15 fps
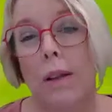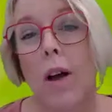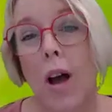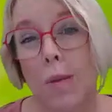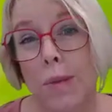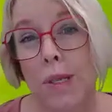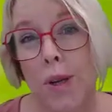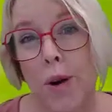I'm
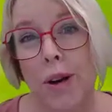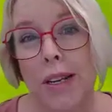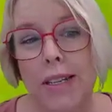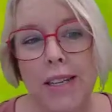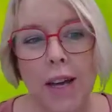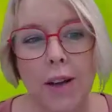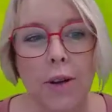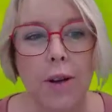sorry to
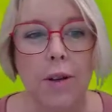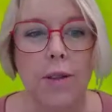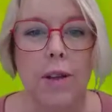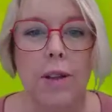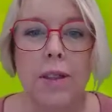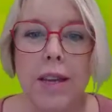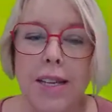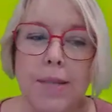tell you
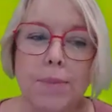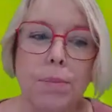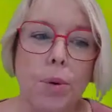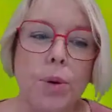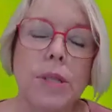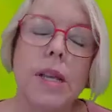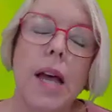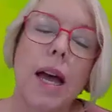that these
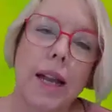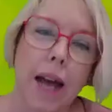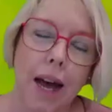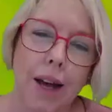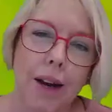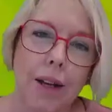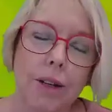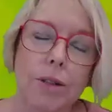books and
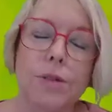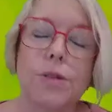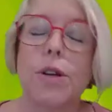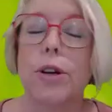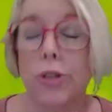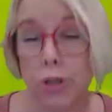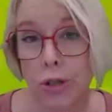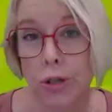articles
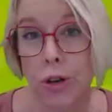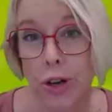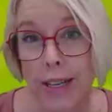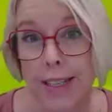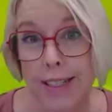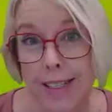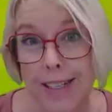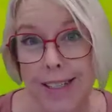do not
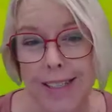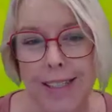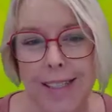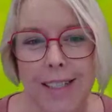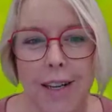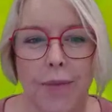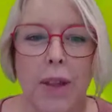exist.